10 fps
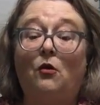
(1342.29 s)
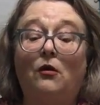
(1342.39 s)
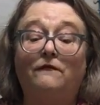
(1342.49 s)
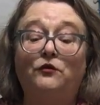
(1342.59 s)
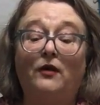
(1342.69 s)
or
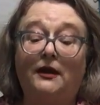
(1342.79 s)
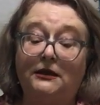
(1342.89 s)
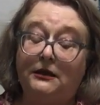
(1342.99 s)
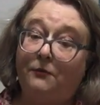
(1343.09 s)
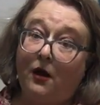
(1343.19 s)
if you had
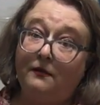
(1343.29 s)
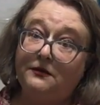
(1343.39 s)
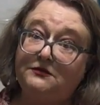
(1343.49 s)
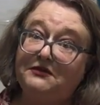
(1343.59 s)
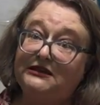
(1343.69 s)
any
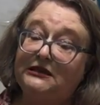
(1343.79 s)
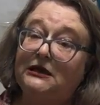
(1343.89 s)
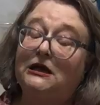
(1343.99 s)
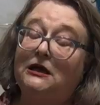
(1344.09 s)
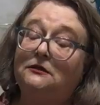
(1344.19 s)
problems mixing a
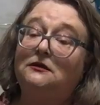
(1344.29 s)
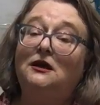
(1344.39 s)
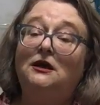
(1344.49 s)
color,